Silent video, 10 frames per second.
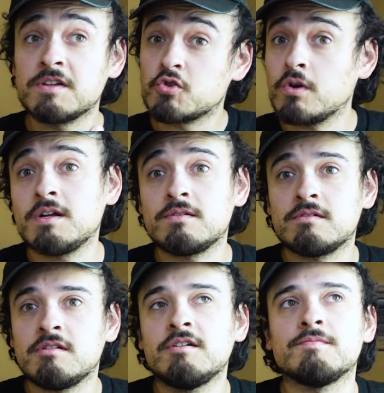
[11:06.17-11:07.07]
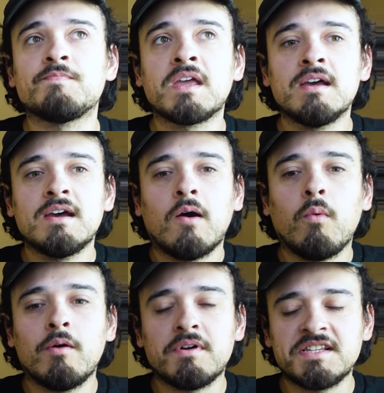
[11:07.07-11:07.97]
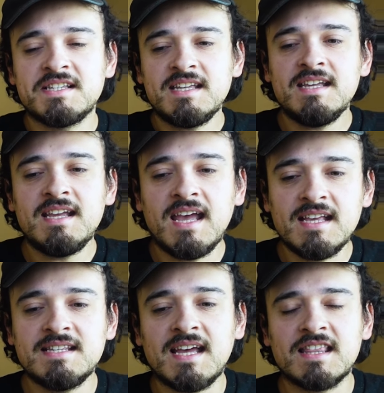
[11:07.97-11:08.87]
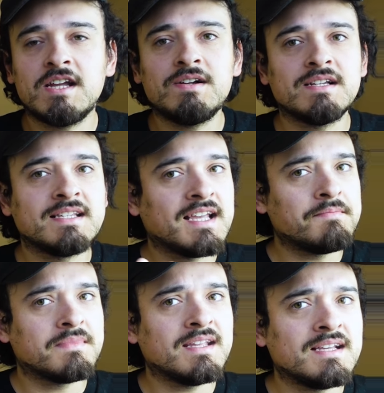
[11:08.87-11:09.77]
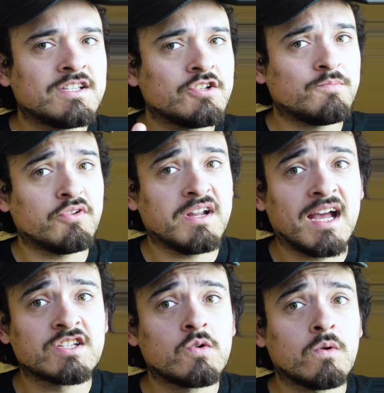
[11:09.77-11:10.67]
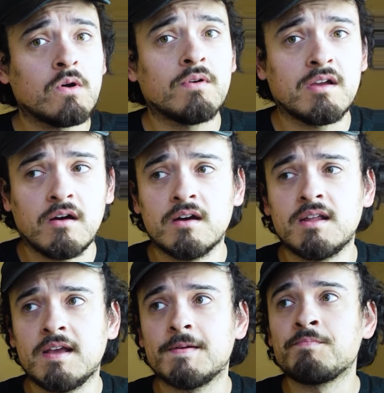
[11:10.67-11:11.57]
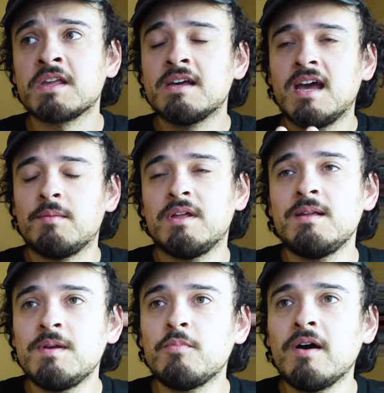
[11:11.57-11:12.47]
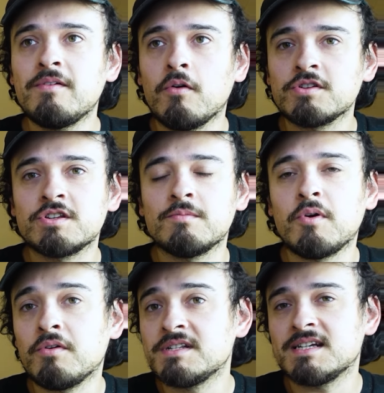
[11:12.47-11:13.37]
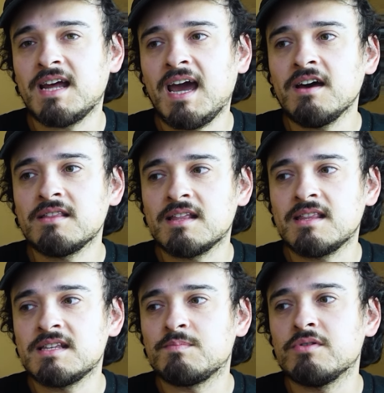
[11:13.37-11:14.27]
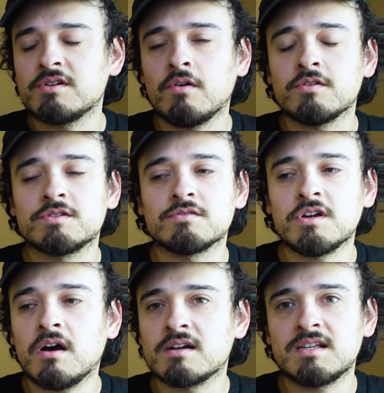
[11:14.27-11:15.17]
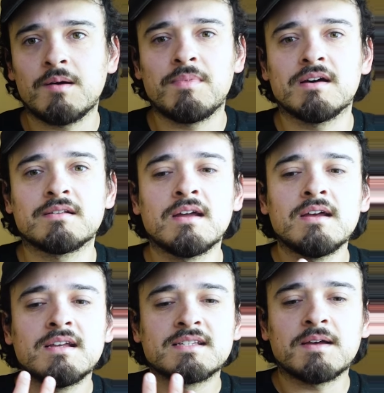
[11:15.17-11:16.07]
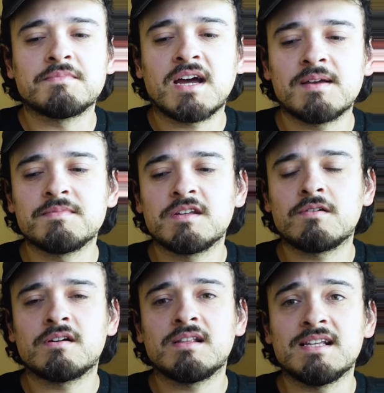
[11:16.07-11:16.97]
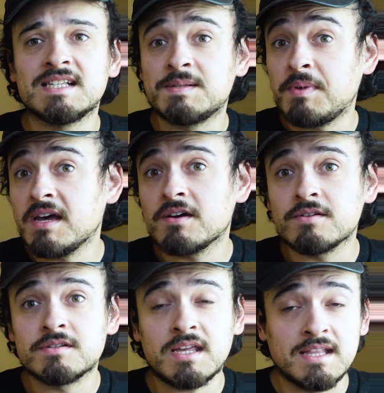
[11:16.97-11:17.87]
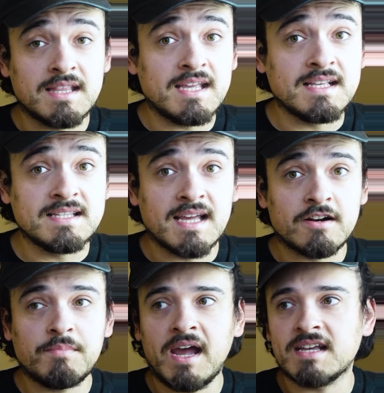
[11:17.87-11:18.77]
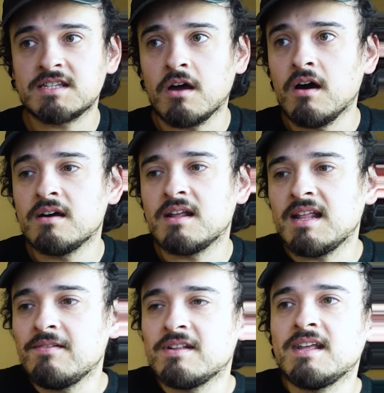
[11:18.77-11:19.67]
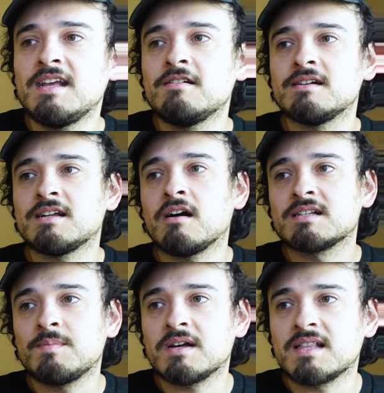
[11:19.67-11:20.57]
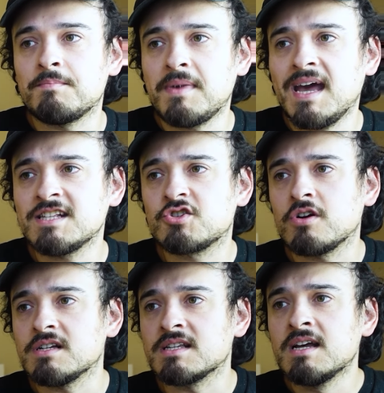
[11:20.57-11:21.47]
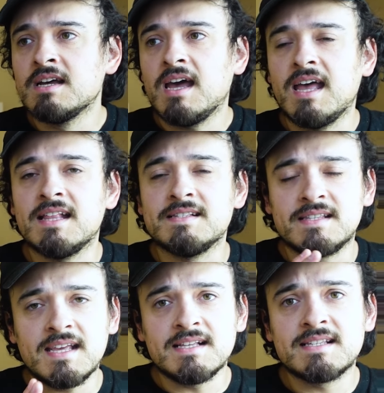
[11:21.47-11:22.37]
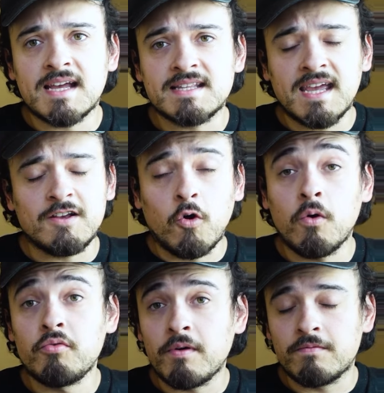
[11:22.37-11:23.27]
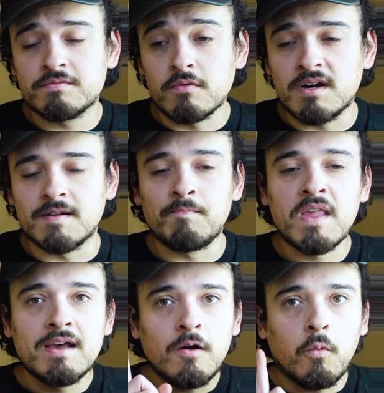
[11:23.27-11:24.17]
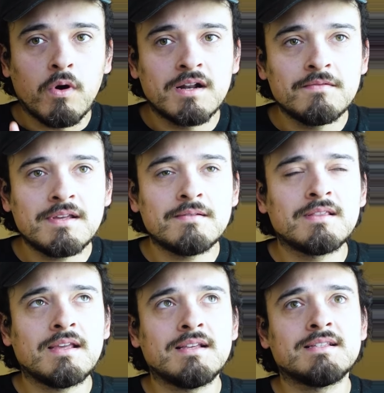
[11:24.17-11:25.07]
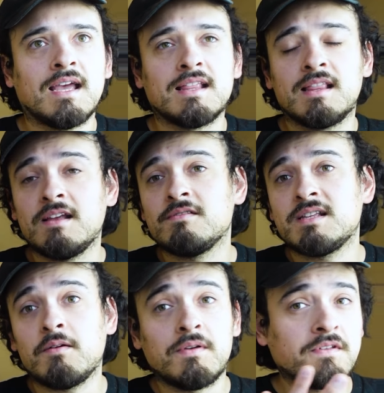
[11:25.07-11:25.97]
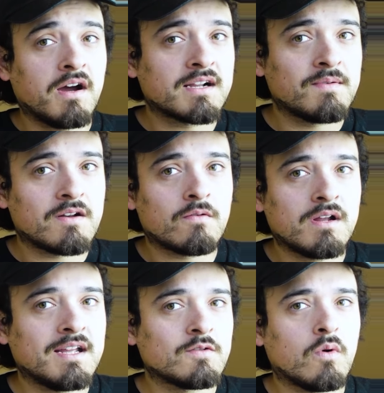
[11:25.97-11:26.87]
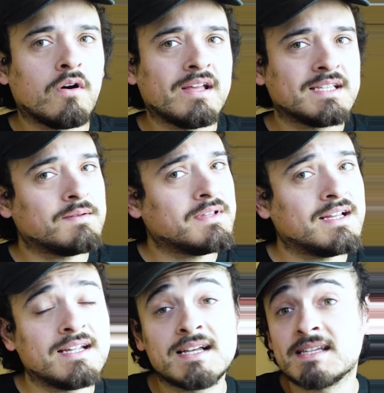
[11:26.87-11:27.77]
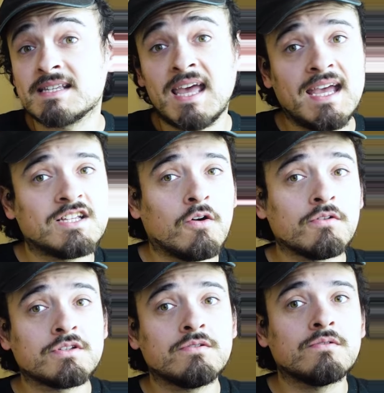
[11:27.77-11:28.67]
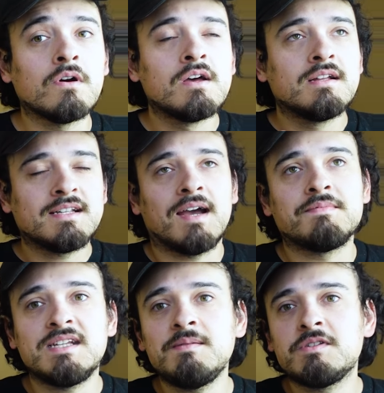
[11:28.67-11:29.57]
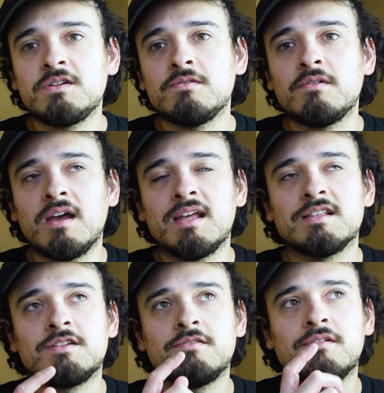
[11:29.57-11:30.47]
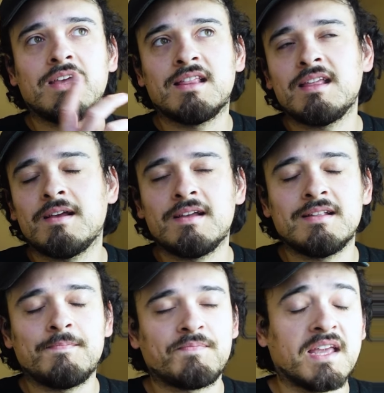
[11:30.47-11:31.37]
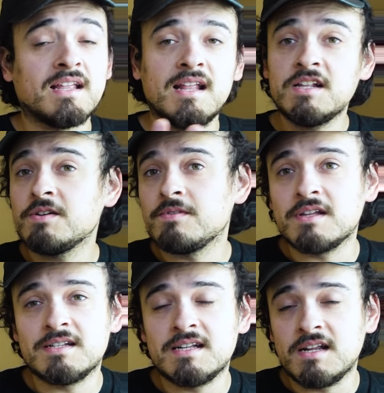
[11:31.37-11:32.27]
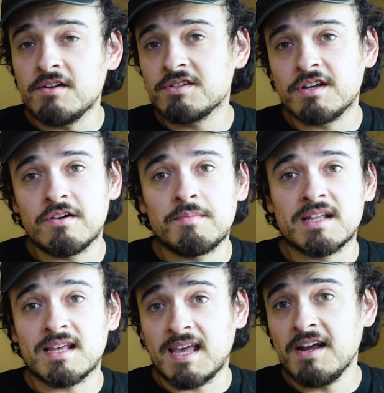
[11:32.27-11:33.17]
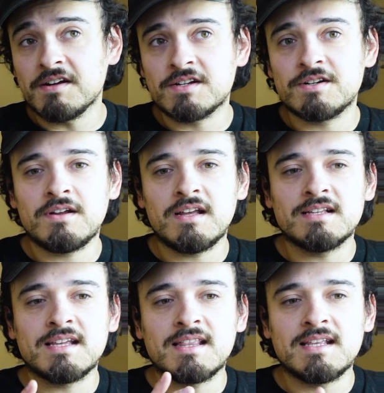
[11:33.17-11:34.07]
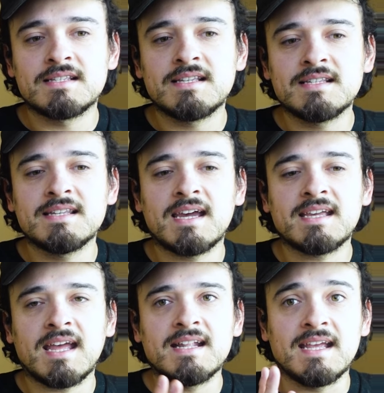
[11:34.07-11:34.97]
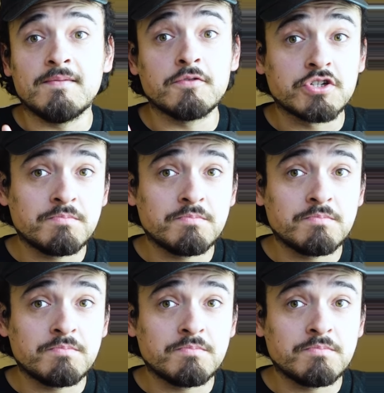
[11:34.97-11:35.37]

the trailer alone what we see is that there is something supernatural going on here. And many people have also pointed out that this book also talks about sometimes there are these spells and things that are passed on. And even here it talks about the mantras and things that take hold of one. One of the things and theories that we've talked about already as well, and something that Nicolas Cage also dive deep to into a th- it, in an interview they did years ago about the character is that this is like an evil